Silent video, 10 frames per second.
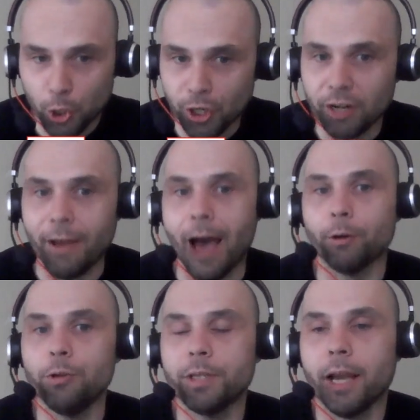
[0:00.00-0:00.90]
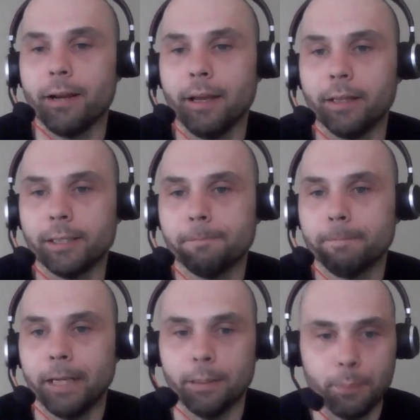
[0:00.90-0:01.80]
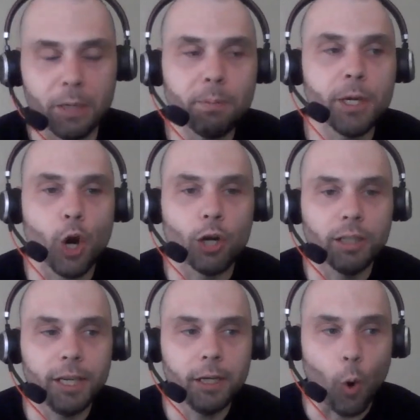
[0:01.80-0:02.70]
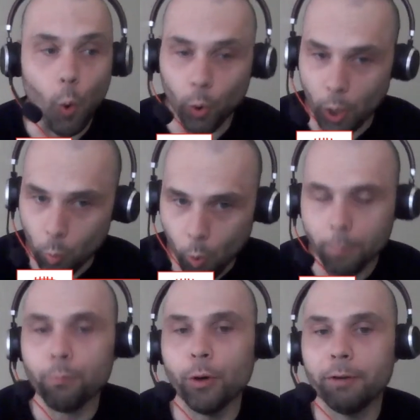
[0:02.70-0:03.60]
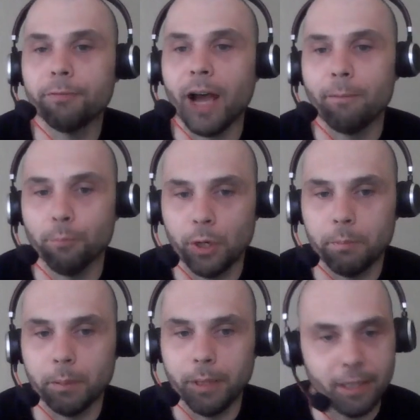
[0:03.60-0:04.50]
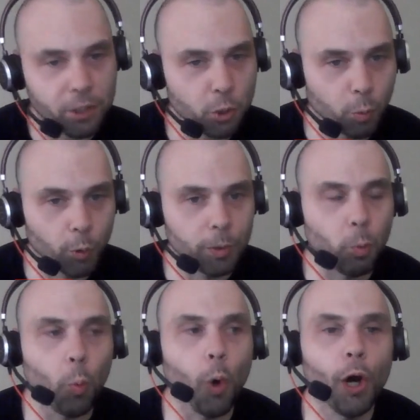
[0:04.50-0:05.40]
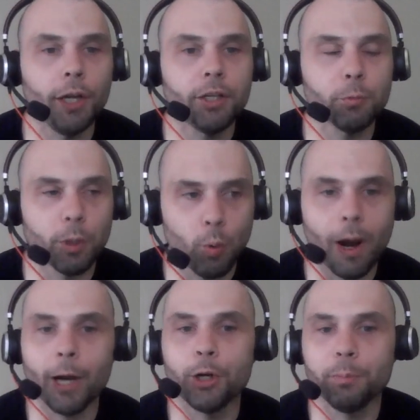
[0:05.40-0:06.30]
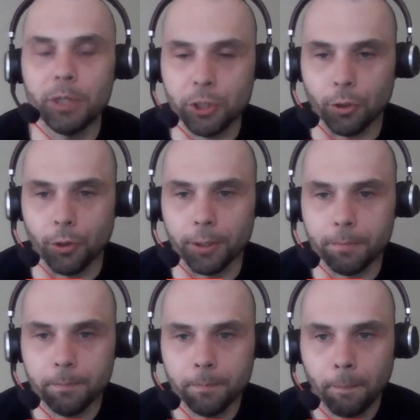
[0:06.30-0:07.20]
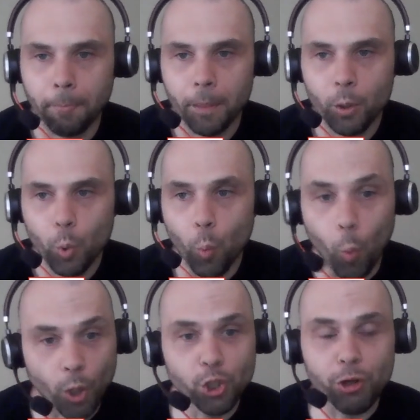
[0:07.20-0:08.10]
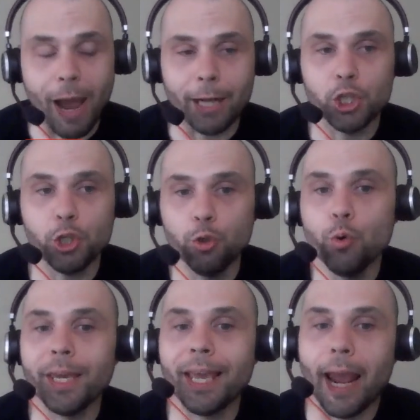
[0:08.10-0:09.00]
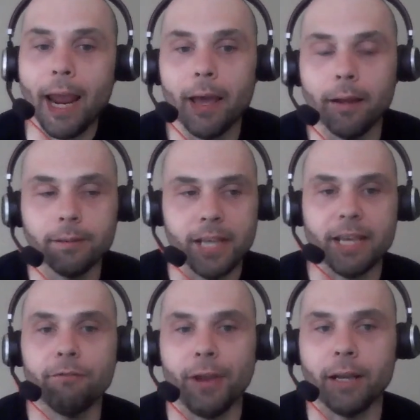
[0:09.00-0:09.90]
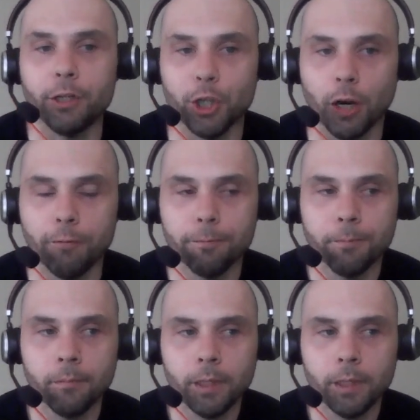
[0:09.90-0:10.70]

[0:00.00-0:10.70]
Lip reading: you're going to value tight ends in a PPR league or a 1.5 premium, and this is where only one is required to be started, one strategy you can take advantage of